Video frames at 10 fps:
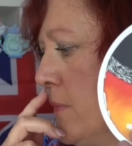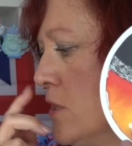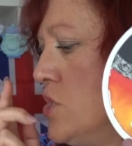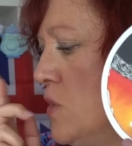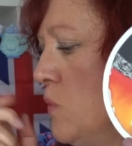
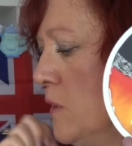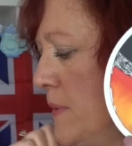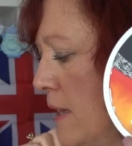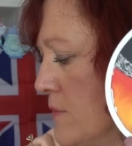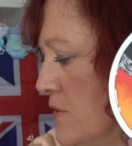She will
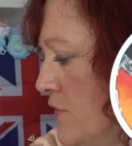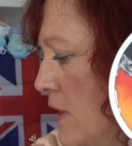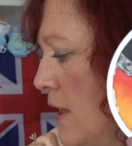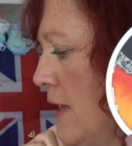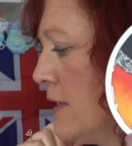be able to
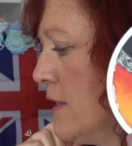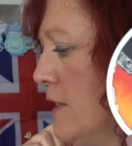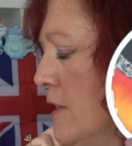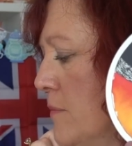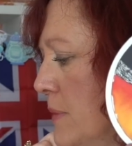fly
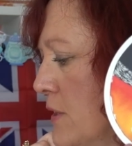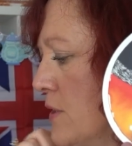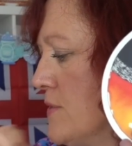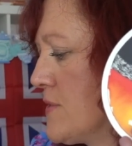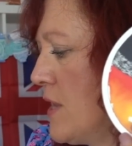
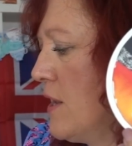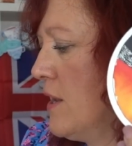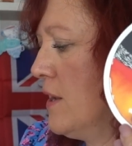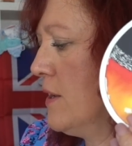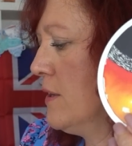because
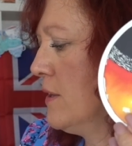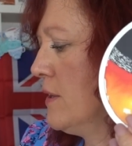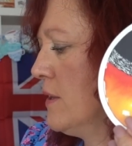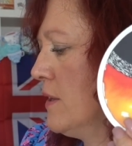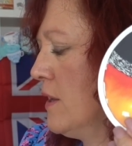her
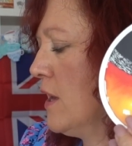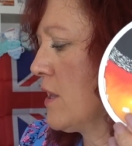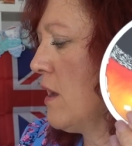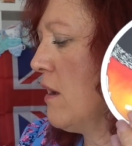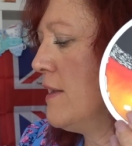
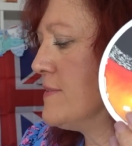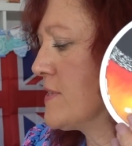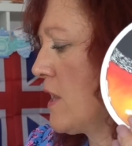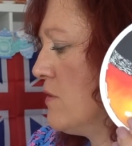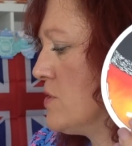guides
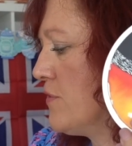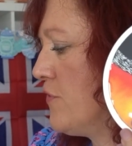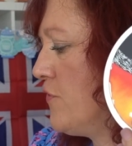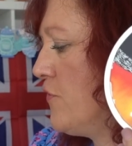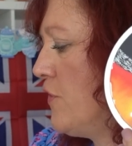are going to
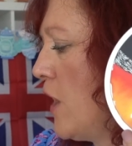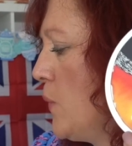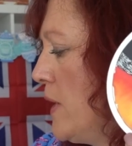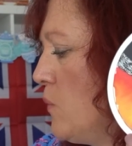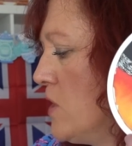
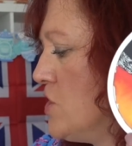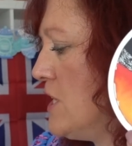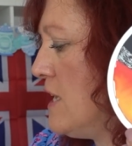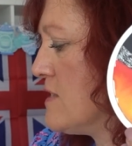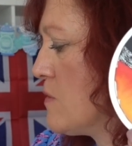flow in when she
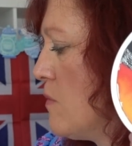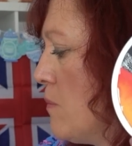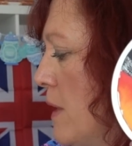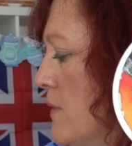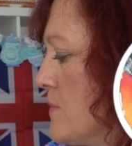needs them the
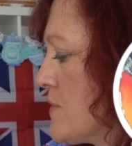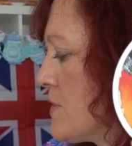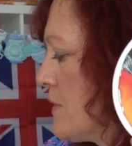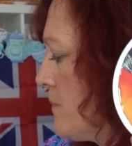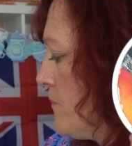most.